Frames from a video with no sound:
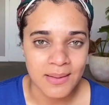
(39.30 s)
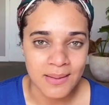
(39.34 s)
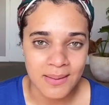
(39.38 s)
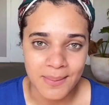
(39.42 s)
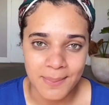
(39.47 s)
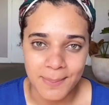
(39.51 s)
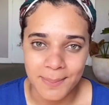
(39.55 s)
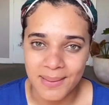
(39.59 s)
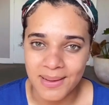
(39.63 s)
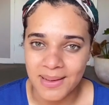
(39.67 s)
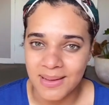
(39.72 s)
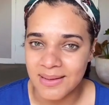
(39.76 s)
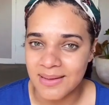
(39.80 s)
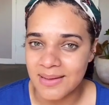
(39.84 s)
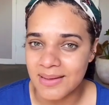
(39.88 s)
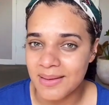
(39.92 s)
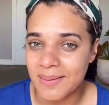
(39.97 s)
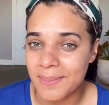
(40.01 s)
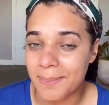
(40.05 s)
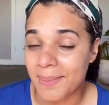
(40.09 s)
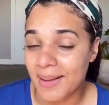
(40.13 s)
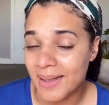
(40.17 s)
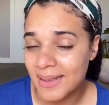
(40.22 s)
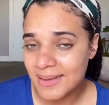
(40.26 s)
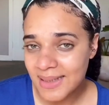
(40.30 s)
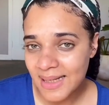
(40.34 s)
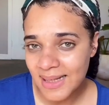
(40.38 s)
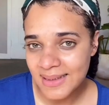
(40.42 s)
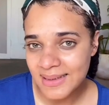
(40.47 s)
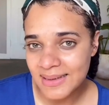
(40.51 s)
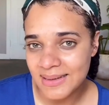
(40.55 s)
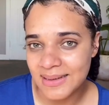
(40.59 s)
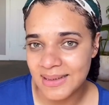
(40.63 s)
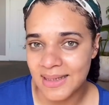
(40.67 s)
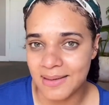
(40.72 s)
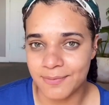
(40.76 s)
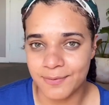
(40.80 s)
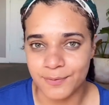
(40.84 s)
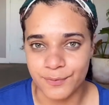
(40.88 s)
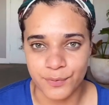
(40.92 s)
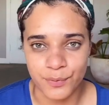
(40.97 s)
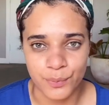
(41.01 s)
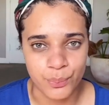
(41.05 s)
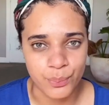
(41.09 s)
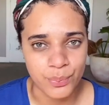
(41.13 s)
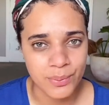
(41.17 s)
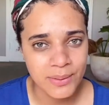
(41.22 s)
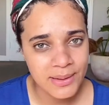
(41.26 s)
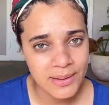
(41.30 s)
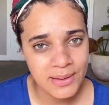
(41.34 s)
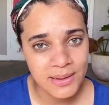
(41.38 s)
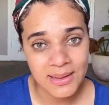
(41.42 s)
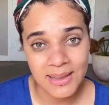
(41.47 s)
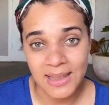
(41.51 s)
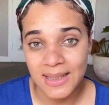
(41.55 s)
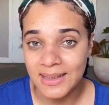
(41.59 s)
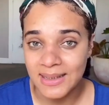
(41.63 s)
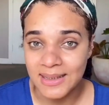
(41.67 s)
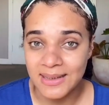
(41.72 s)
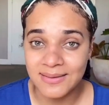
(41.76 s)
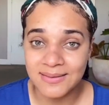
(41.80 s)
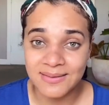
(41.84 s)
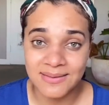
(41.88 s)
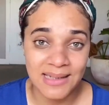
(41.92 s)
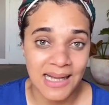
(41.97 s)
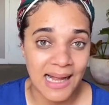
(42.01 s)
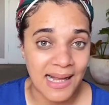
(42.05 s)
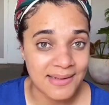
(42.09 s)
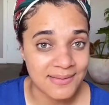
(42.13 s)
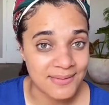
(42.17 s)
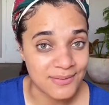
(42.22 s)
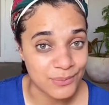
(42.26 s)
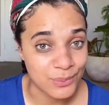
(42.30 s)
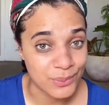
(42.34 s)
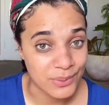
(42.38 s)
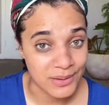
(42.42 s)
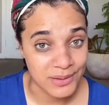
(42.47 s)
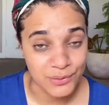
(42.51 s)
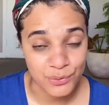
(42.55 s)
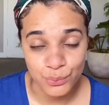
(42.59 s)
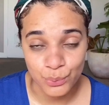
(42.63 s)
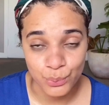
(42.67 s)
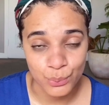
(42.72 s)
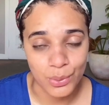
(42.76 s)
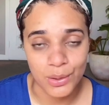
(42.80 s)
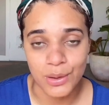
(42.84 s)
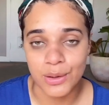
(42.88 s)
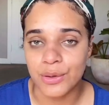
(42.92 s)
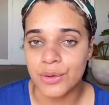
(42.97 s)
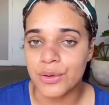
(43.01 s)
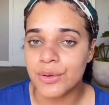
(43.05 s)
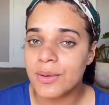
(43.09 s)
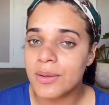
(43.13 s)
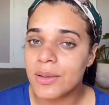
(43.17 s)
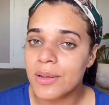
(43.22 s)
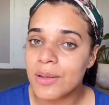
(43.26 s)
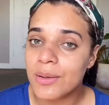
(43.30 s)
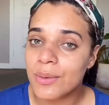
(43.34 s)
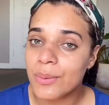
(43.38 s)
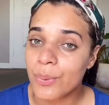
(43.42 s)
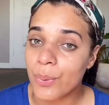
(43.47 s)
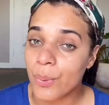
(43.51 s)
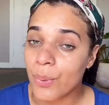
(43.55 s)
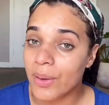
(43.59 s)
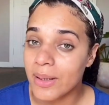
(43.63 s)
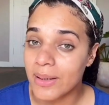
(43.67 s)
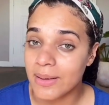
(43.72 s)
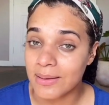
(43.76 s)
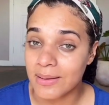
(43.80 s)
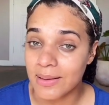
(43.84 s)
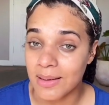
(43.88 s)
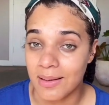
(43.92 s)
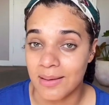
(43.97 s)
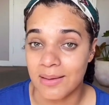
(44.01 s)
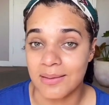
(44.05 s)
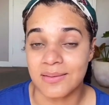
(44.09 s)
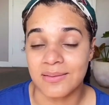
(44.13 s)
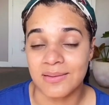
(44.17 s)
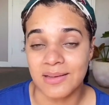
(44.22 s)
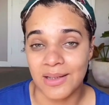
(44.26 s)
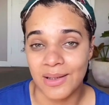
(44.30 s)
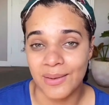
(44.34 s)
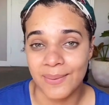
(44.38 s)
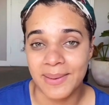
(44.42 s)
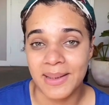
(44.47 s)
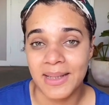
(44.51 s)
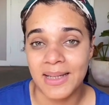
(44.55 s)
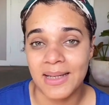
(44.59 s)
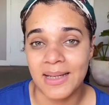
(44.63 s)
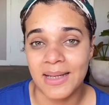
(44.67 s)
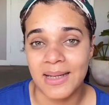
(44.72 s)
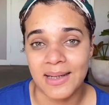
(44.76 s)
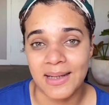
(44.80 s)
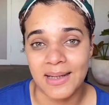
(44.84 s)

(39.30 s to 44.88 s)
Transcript: But my dad left for work and his last words were, no, we're not going.